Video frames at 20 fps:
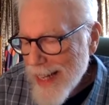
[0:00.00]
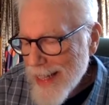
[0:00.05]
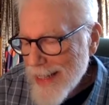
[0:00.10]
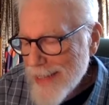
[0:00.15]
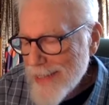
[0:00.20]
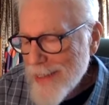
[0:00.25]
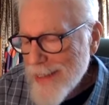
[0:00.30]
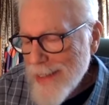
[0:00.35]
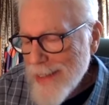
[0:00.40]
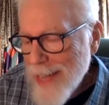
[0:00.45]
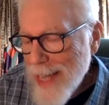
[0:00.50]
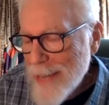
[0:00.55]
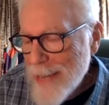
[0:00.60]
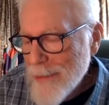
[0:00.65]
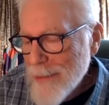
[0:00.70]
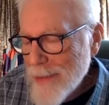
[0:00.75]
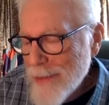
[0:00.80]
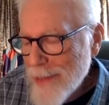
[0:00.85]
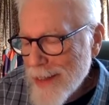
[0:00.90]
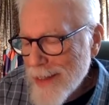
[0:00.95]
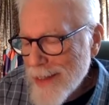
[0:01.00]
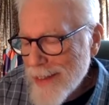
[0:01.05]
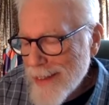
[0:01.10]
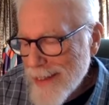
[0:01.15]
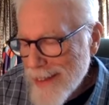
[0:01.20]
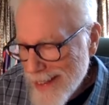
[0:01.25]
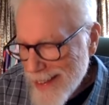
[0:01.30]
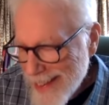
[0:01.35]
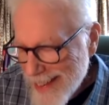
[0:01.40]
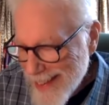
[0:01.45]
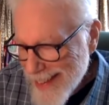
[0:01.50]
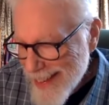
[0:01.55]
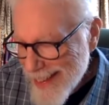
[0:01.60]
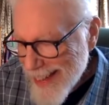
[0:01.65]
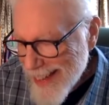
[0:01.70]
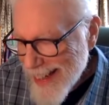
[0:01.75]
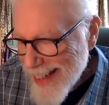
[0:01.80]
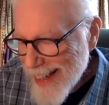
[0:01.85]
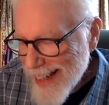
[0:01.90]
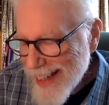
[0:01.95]
In the name of the
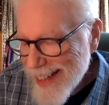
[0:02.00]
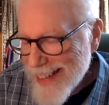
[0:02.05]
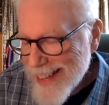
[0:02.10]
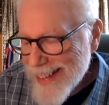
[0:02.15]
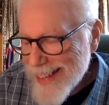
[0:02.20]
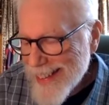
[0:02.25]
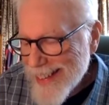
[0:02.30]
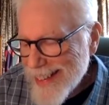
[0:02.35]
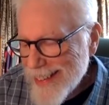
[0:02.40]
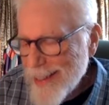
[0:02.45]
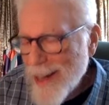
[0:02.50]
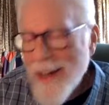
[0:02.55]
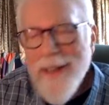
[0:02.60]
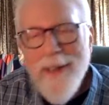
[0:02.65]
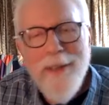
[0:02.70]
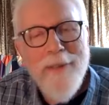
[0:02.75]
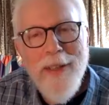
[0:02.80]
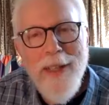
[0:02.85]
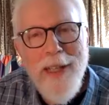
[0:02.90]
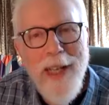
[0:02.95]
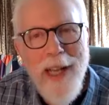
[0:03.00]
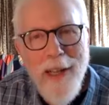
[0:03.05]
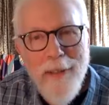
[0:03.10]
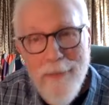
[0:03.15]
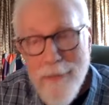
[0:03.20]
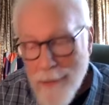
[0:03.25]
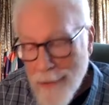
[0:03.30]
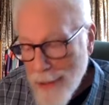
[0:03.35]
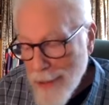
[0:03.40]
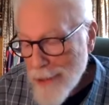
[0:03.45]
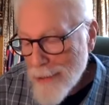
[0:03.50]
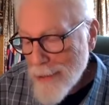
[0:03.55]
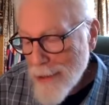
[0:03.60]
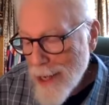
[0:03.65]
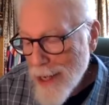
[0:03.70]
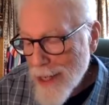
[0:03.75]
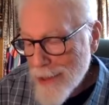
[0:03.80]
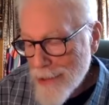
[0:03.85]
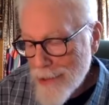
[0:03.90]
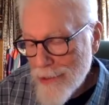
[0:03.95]
God of the Calvary
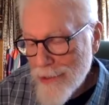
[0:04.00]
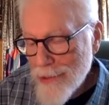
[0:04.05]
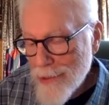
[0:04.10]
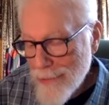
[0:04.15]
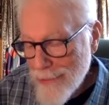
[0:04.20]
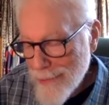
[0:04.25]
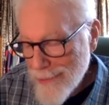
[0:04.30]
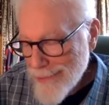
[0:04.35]
Cross,